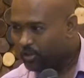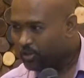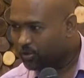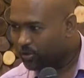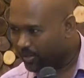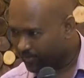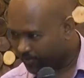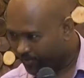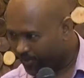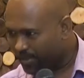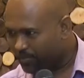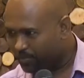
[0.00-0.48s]
to
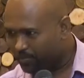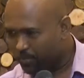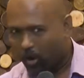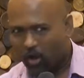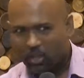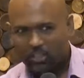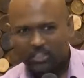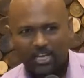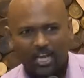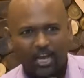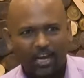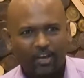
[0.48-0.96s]
defeat
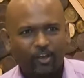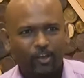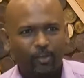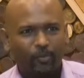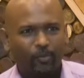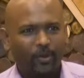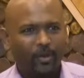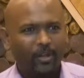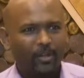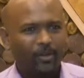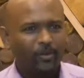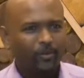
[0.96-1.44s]
Paul's
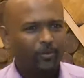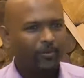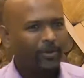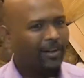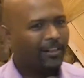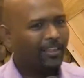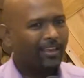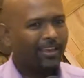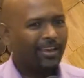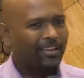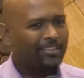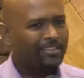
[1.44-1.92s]
argument,
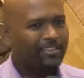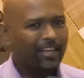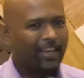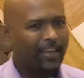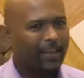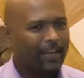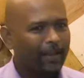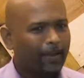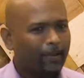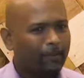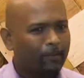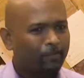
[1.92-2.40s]
where they are
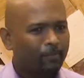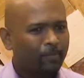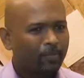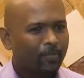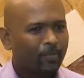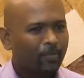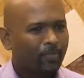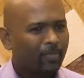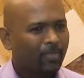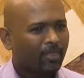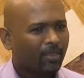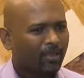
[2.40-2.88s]
saying,
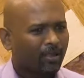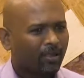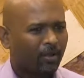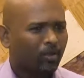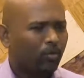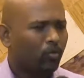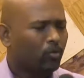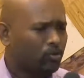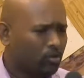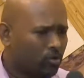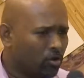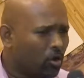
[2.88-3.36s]

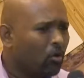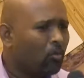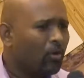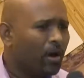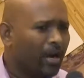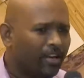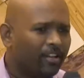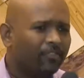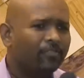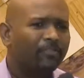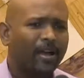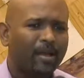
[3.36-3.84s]
so
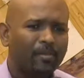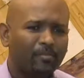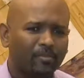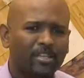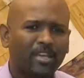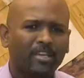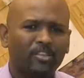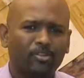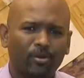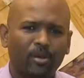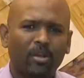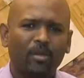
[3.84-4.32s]
what if I'm
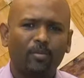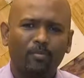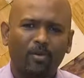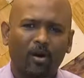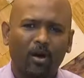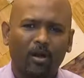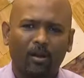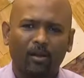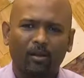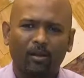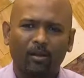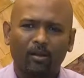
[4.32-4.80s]
sexually
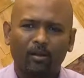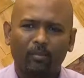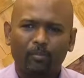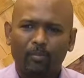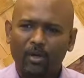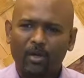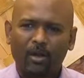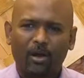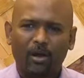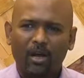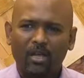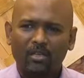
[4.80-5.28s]
immoral?
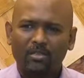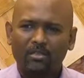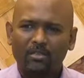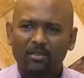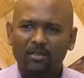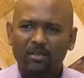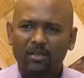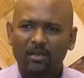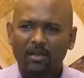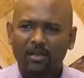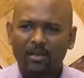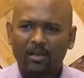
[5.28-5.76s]
Because
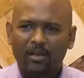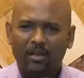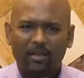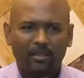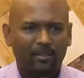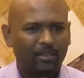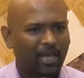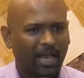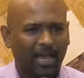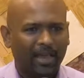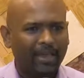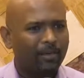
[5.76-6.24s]

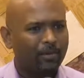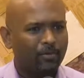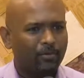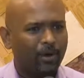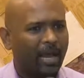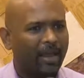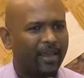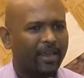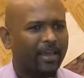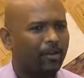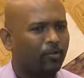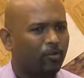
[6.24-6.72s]
I,
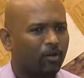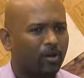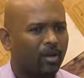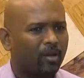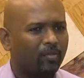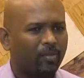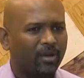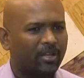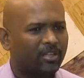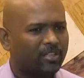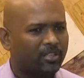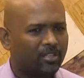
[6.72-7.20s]
I can
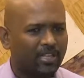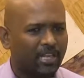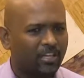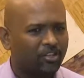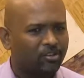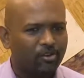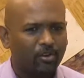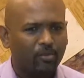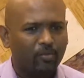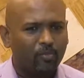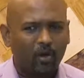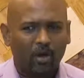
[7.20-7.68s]
only be
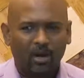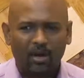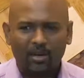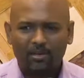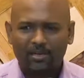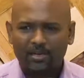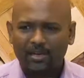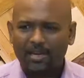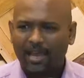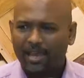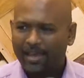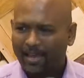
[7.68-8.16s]
sexually immoral
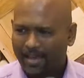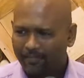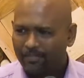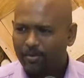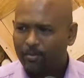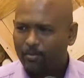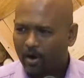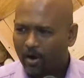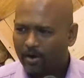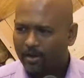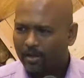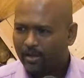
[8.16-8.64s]
till I have
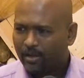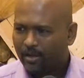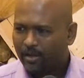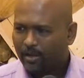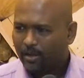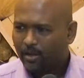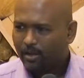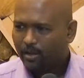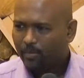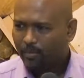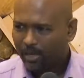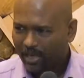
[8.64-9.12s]
a body.
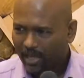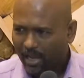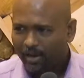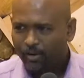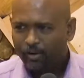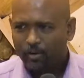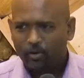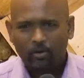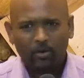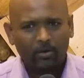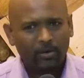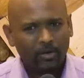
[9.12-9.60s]
But I
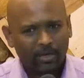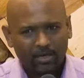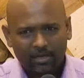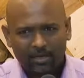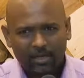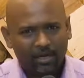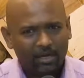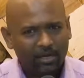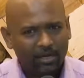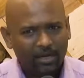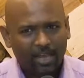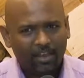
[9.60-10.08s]
know
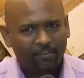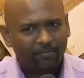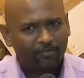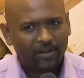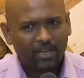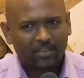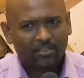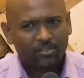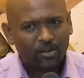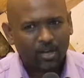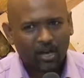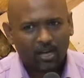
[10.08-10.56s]
eternal life
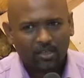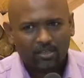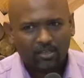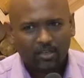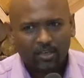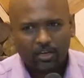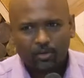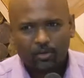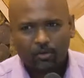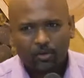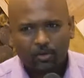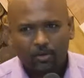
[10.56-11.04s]
does not
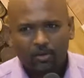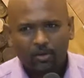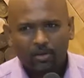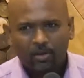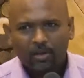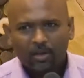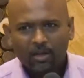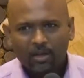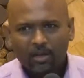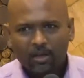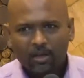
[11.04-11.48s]
include